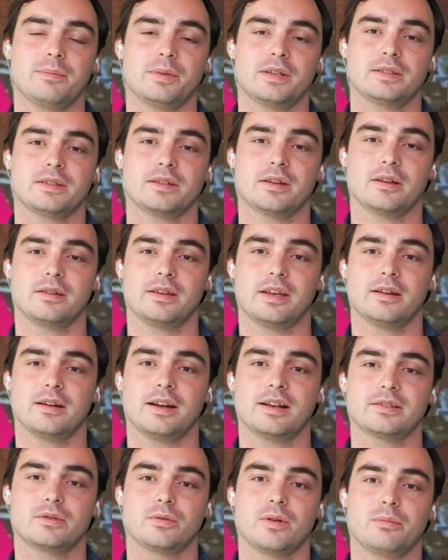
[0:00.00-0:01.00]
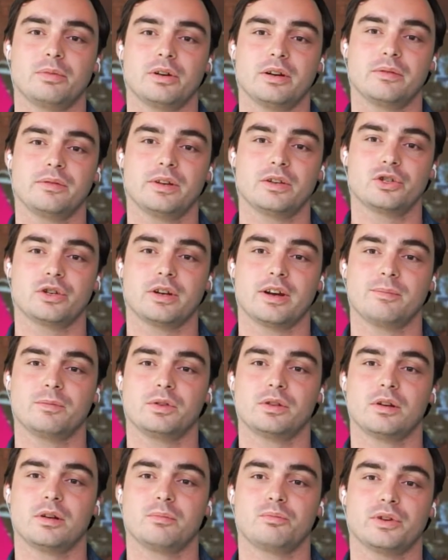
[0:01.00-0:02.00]
is Nicolas Rabrenovic and
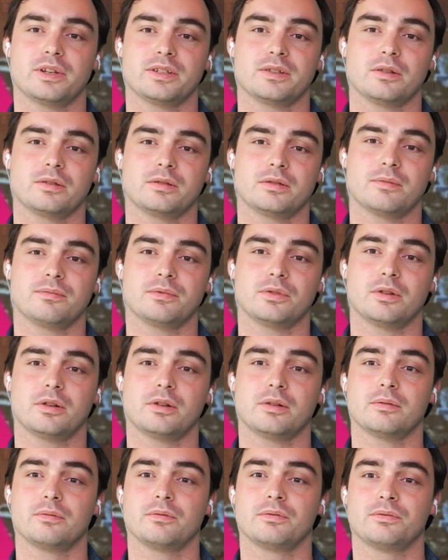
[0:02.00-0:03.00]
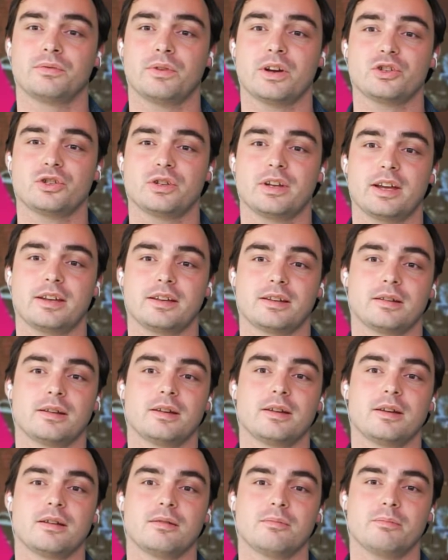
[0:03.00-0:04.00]
I'm the president of the French Tech
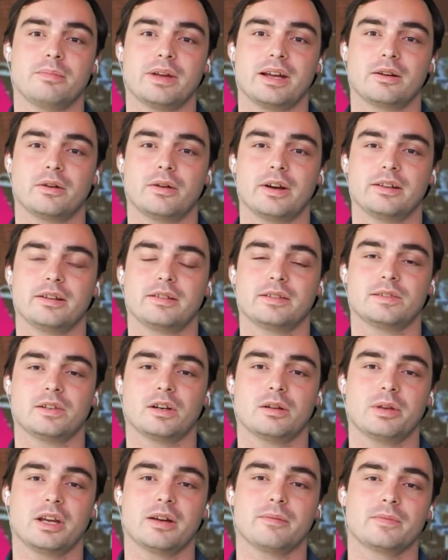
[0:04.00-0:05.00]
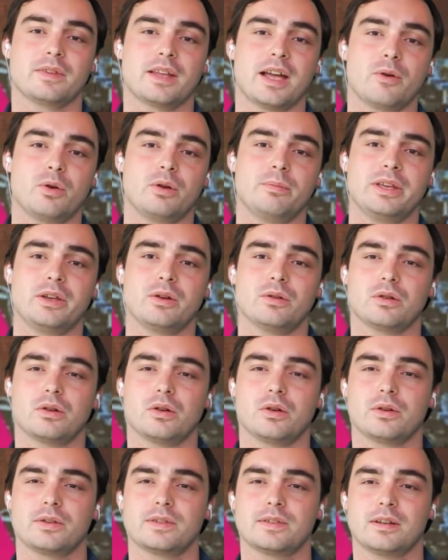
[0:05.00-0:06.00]
Belgrade in Serbia. I will be
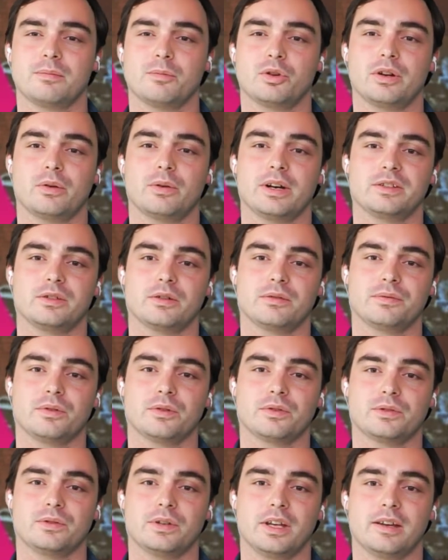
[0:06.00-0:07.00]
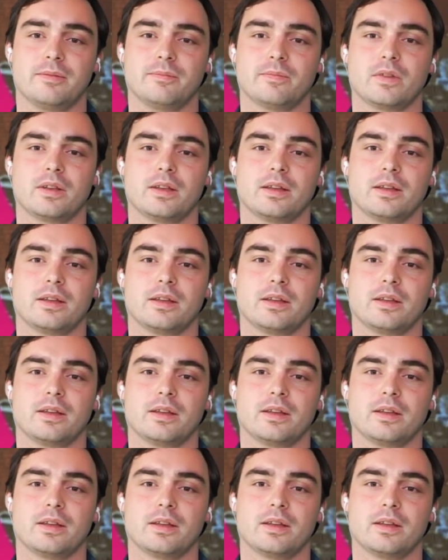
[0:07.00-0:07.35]
your host and moderator for today,